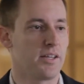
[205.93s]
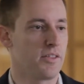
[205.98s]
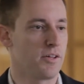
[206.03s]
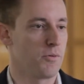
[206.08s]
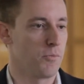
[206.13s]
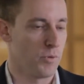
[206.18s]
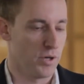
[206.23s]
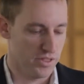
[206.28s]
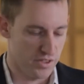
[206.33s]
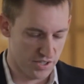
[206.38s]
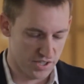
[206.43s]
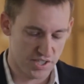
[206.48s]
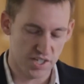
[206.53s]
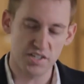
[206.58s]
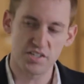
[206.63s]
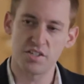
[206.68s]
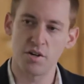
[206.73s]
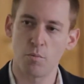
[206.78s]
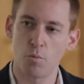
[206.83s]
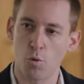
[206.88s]
that when the
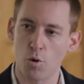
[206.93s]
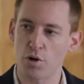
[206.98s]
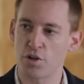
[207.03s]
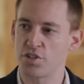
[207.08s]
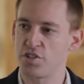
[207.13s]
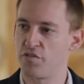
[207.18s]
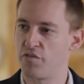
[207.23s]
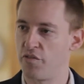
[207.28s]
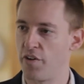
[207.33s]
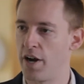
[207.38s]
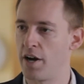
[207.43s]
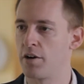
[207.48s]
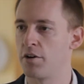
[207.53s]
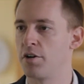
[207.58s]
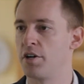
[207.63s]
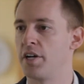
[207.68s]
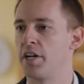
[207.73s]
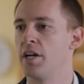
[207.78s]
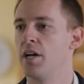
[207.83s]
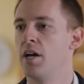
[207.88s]
system works
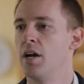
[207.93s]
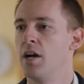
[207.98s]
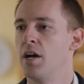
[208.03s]
fairly,